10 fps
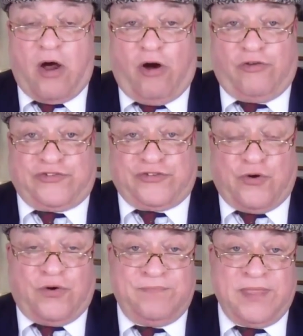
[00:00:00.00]

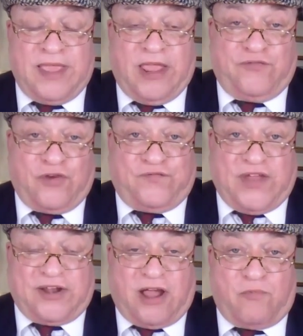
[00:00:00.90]
Also, if you're
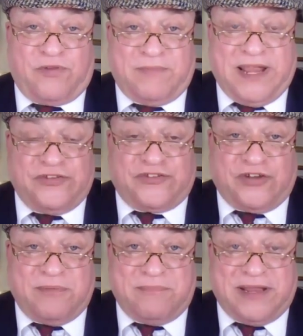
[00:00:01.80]
fed up with
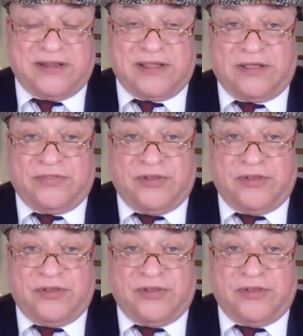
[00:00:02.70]
mainstream media,